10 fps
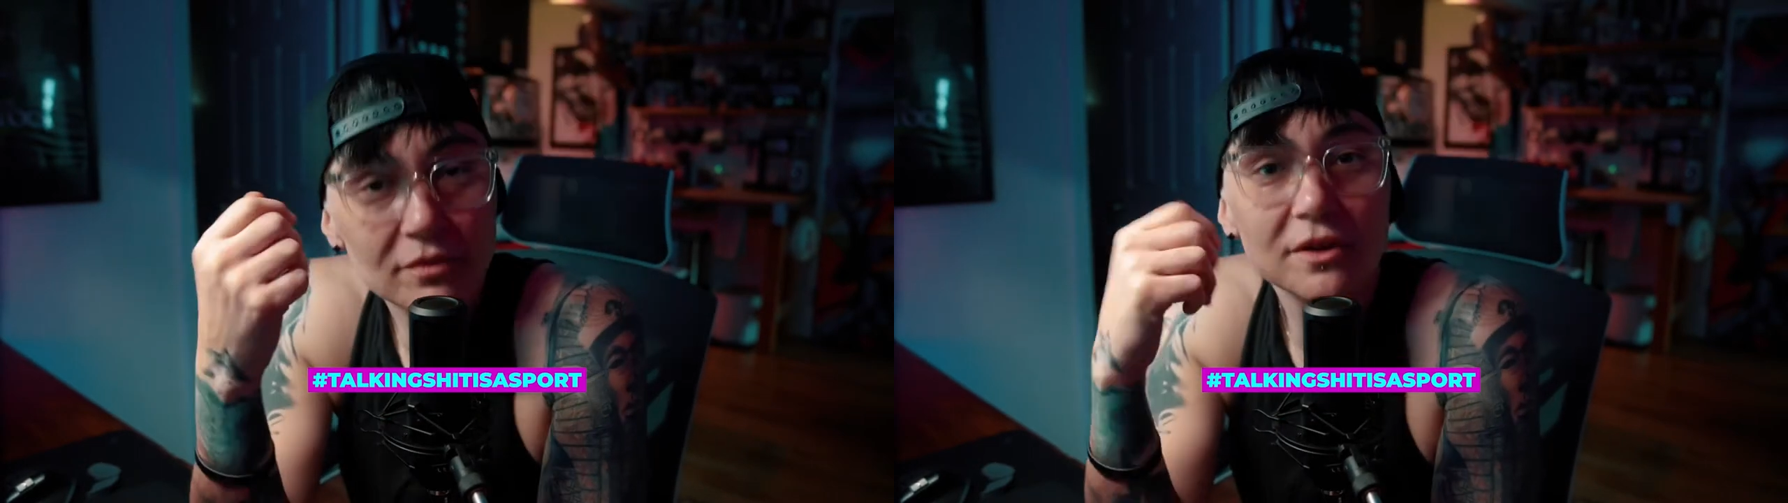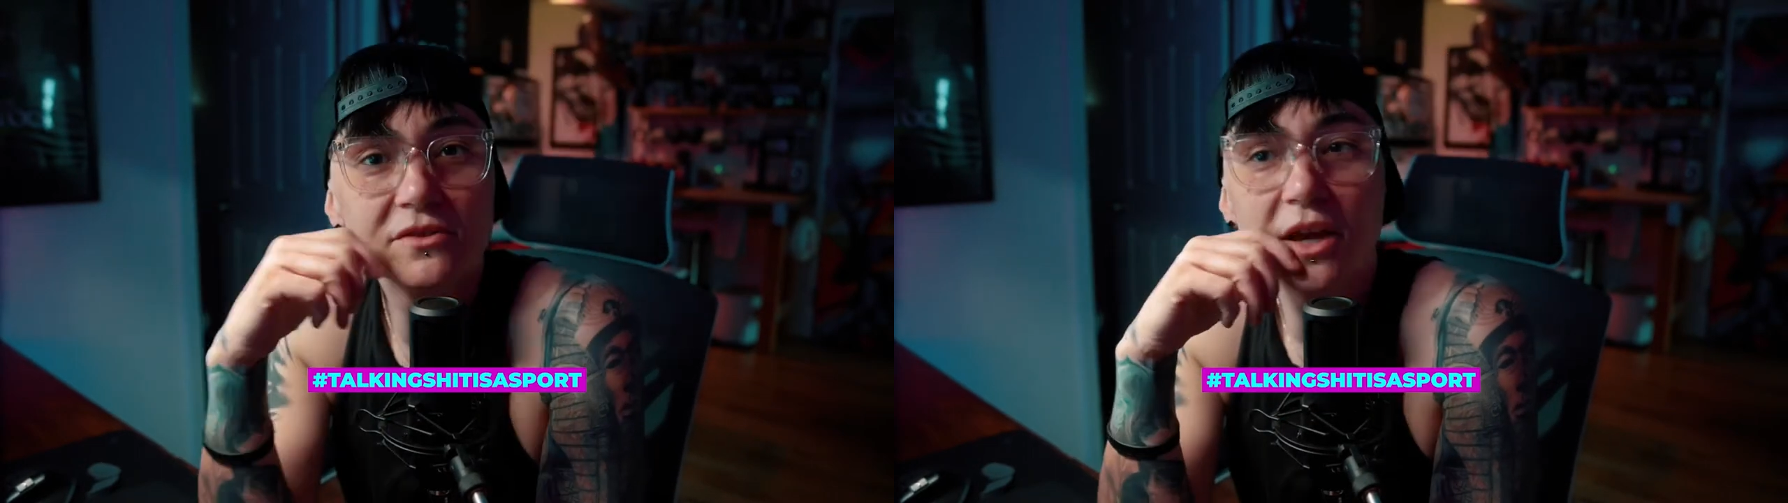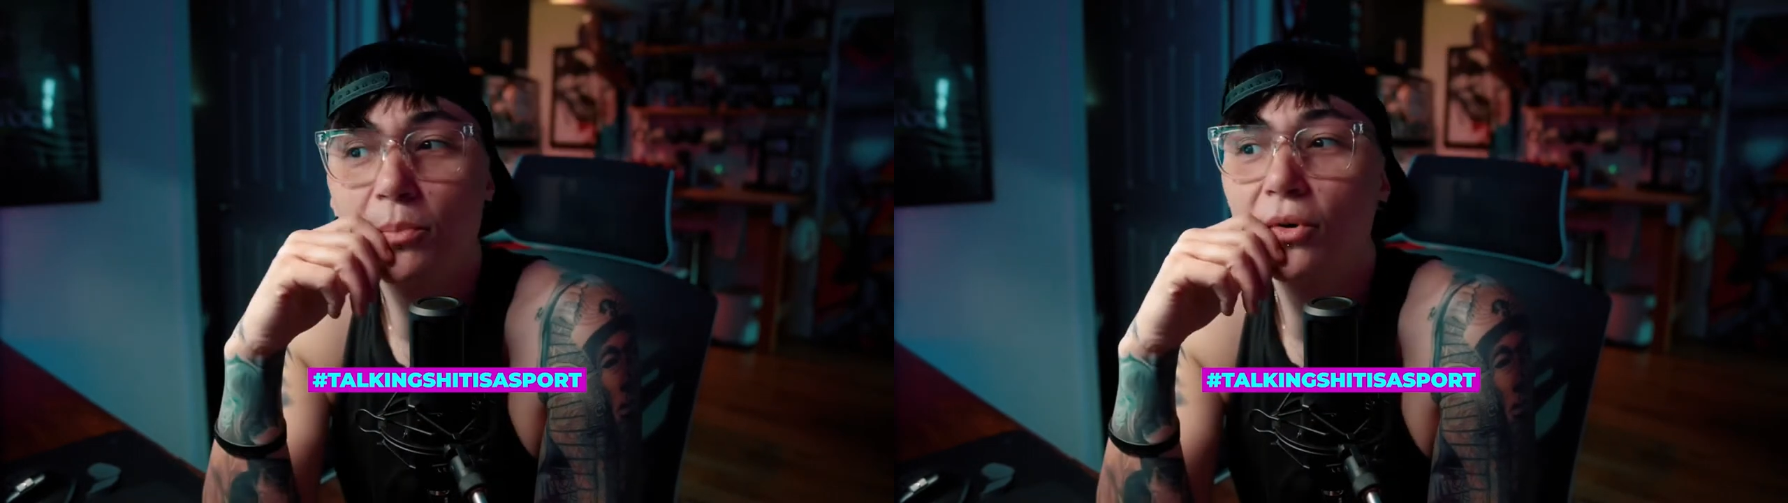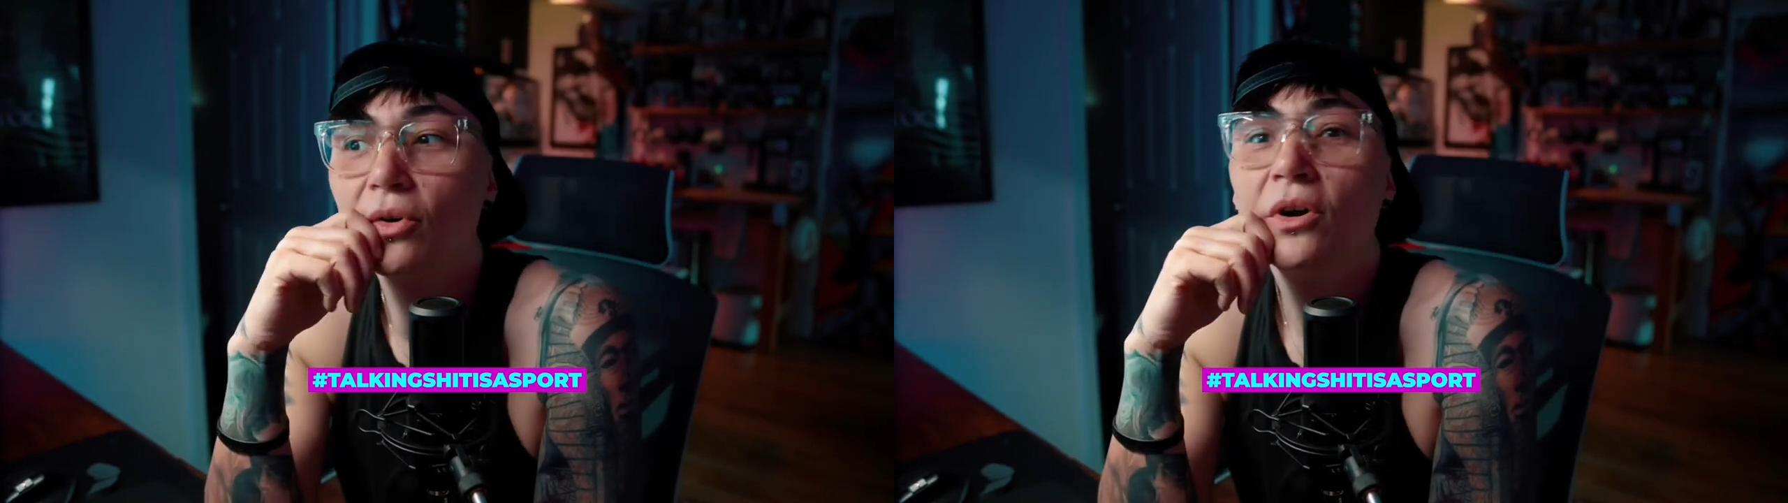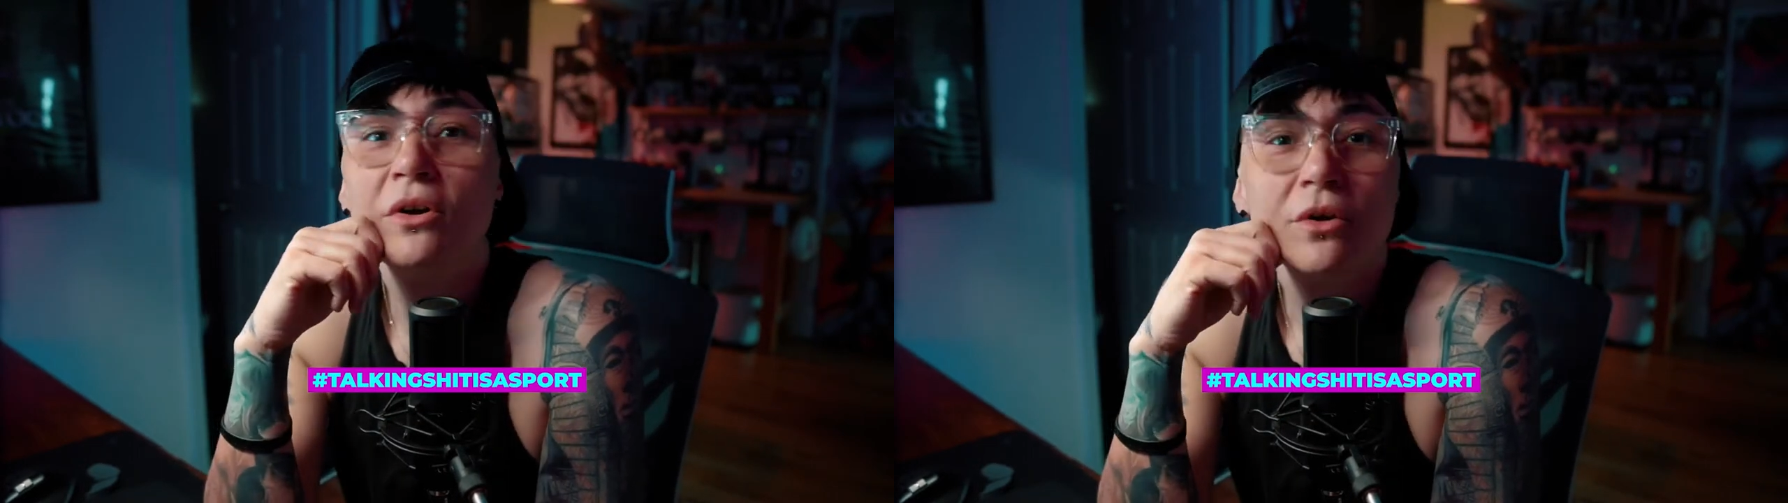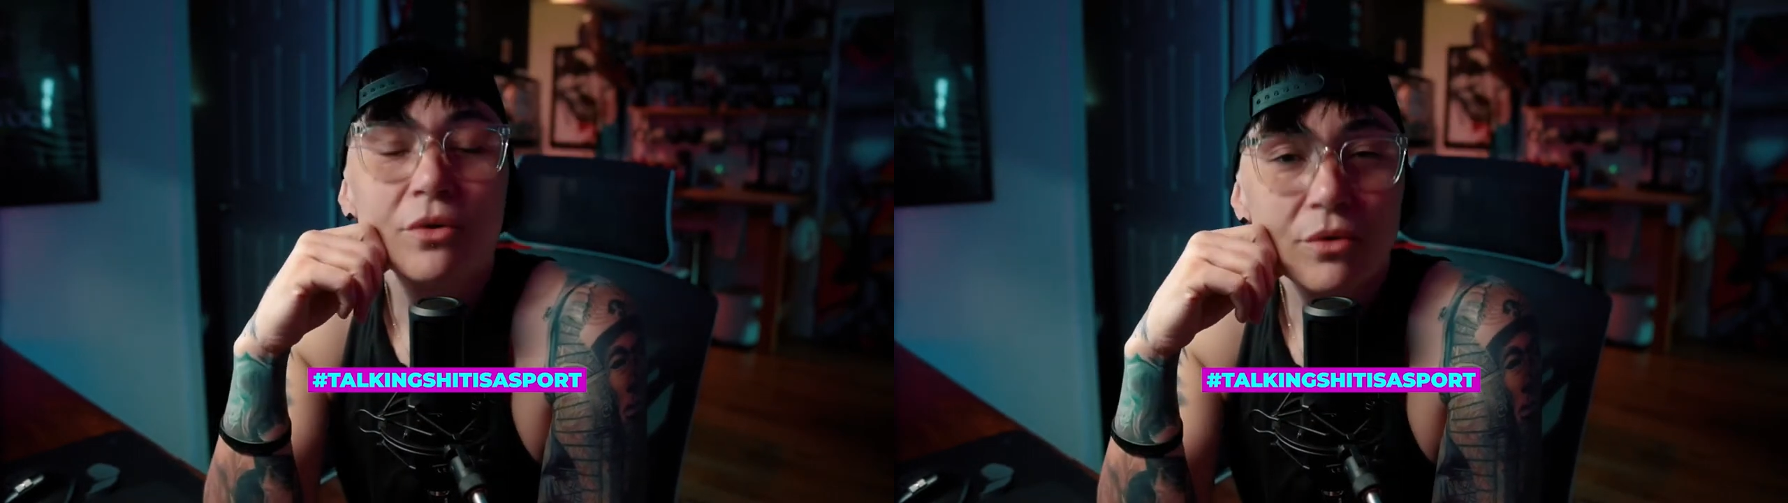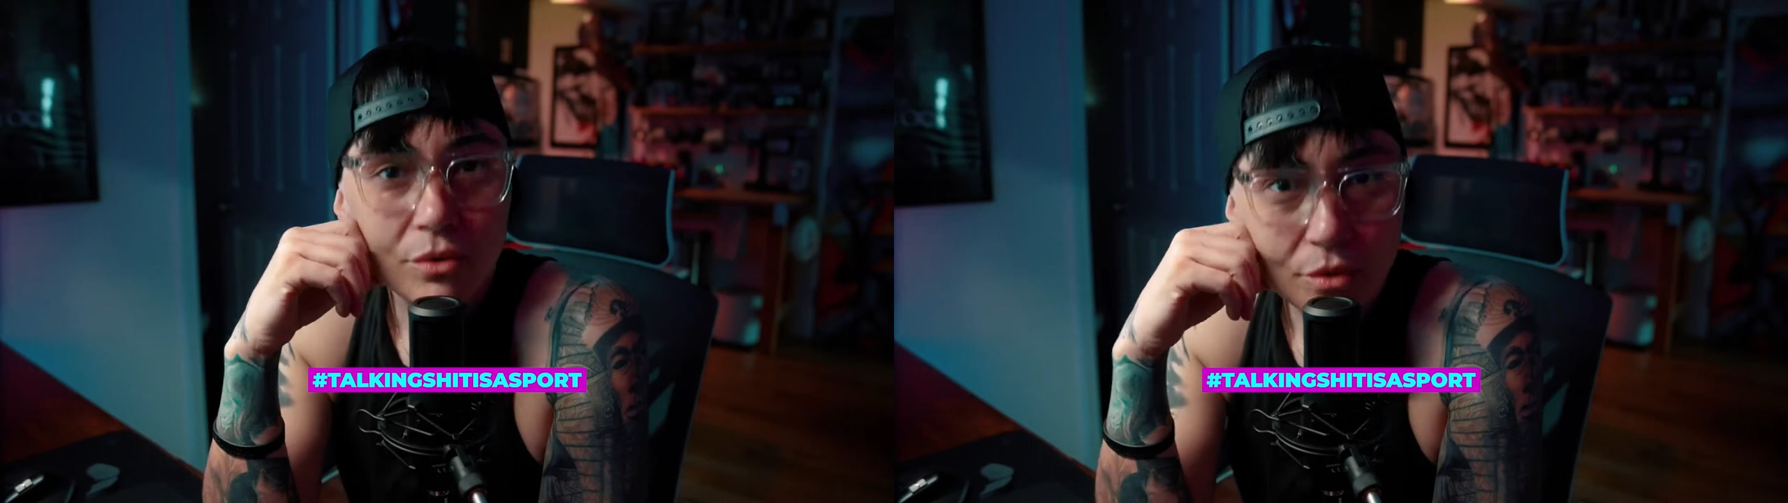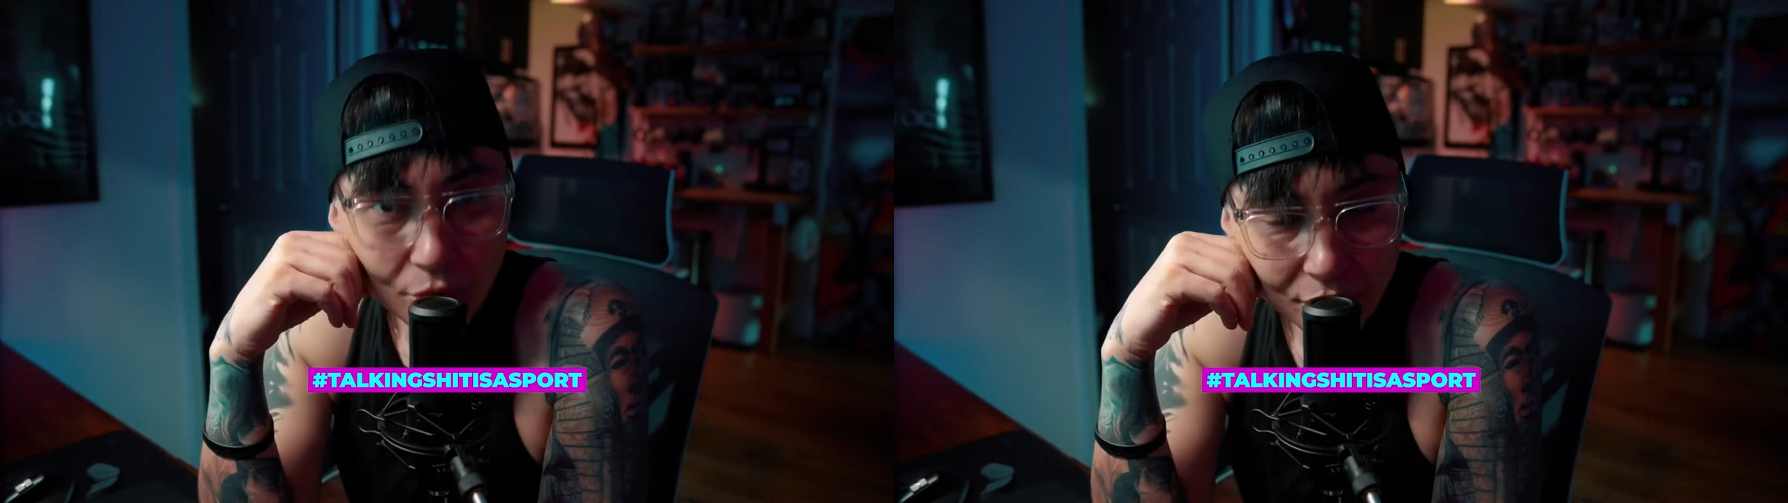for example,
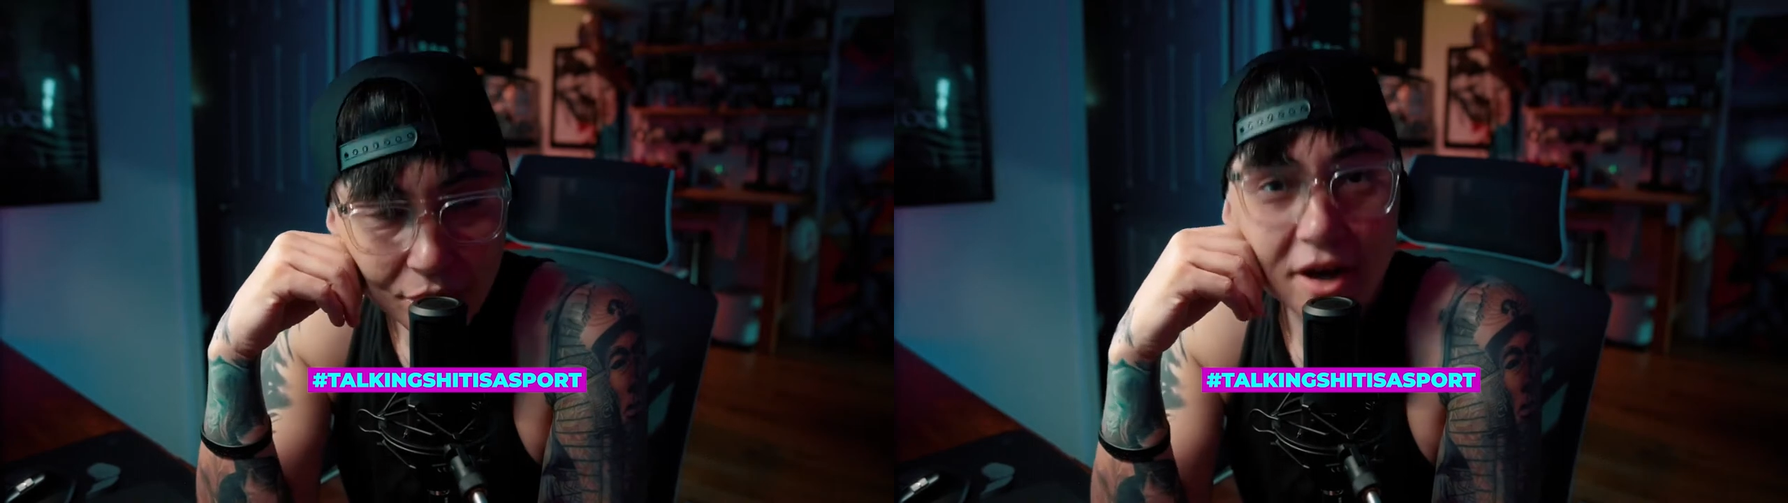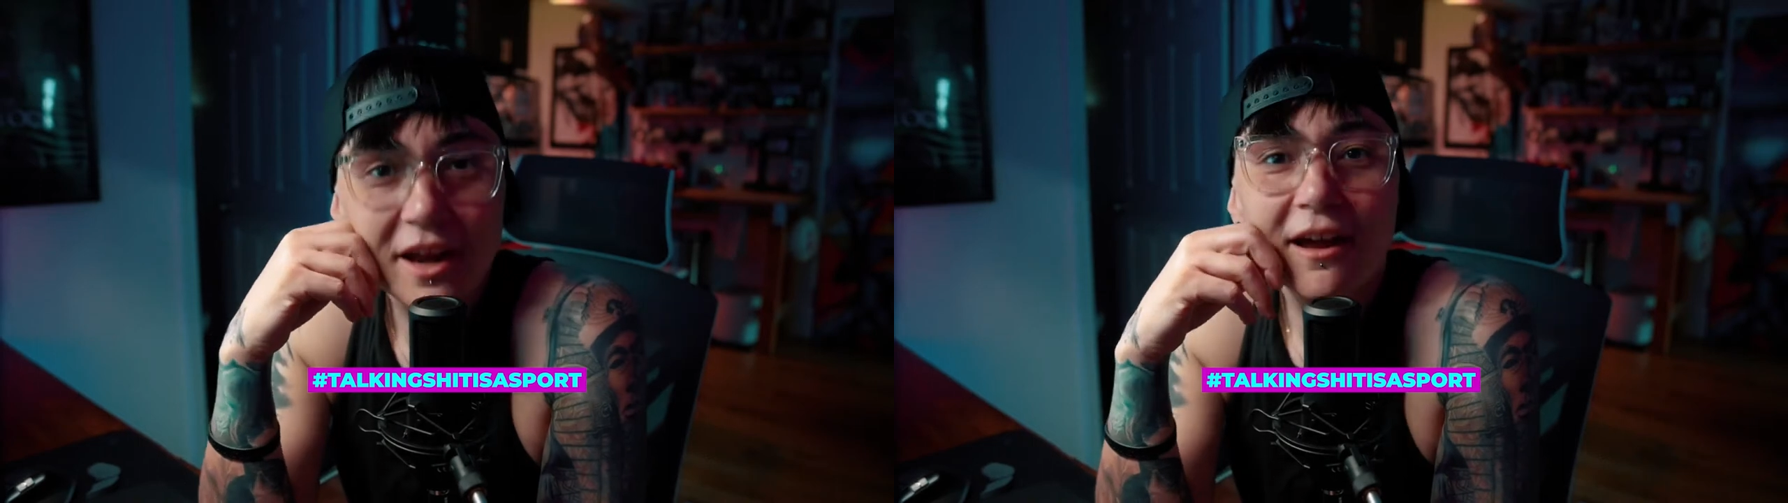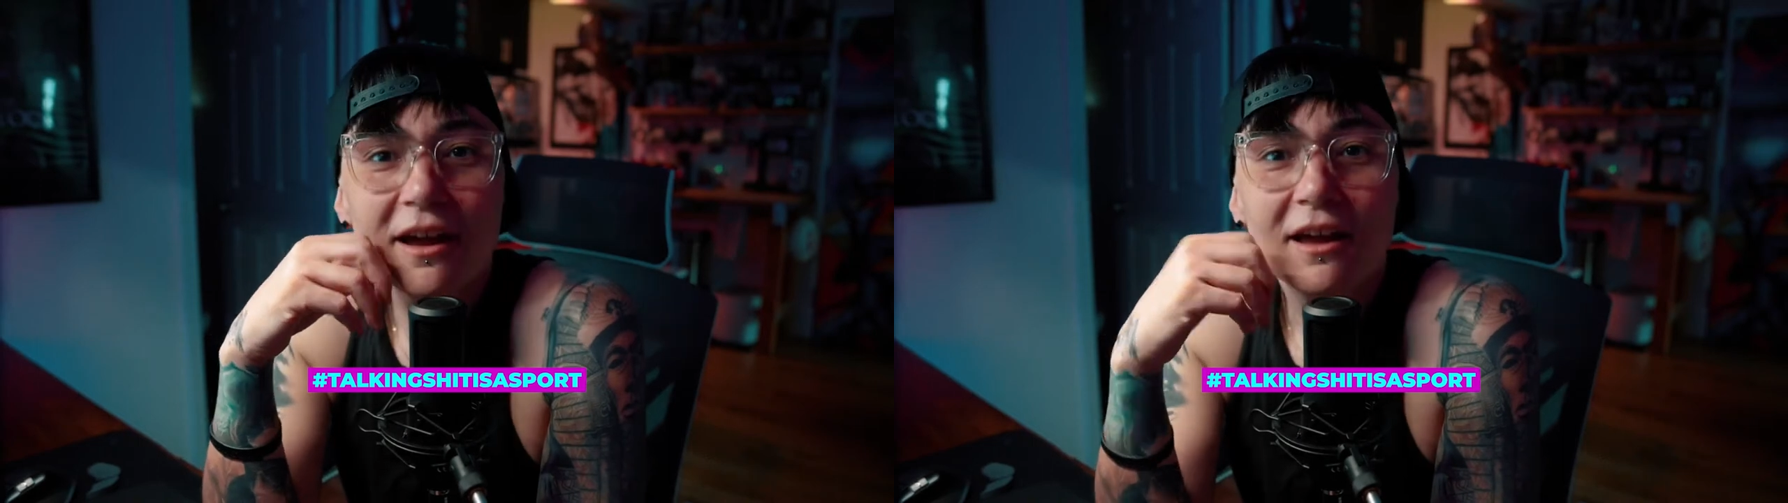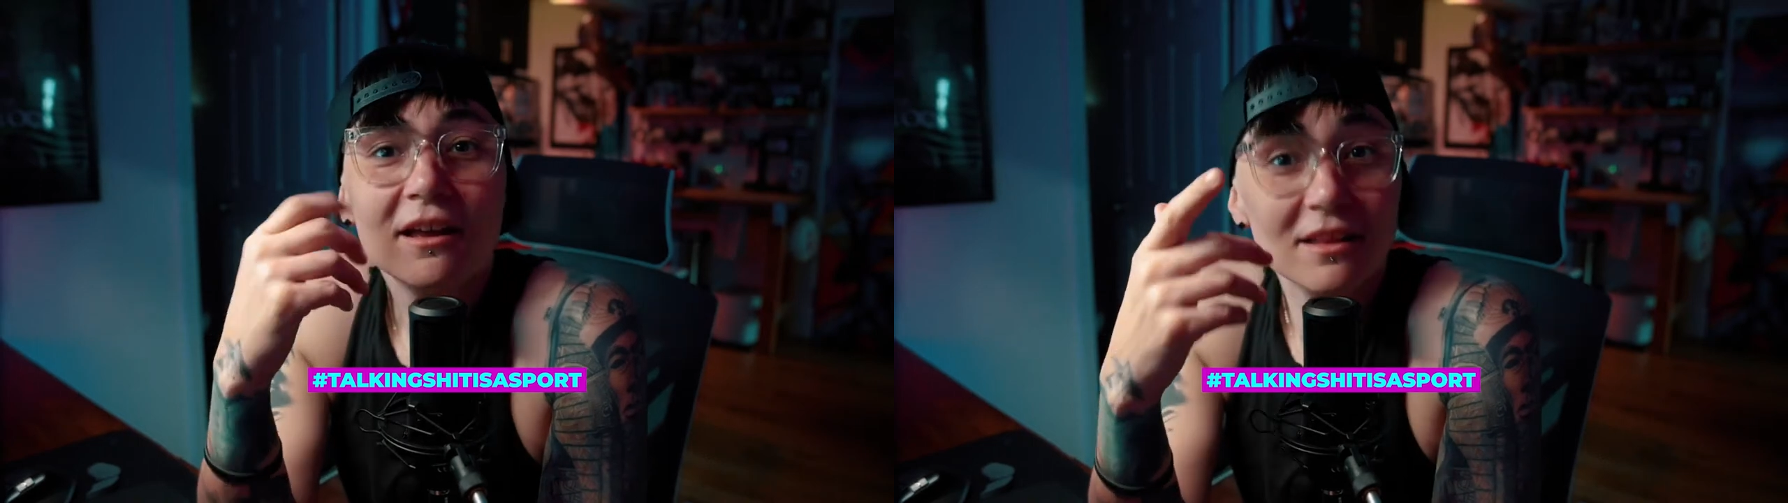ordering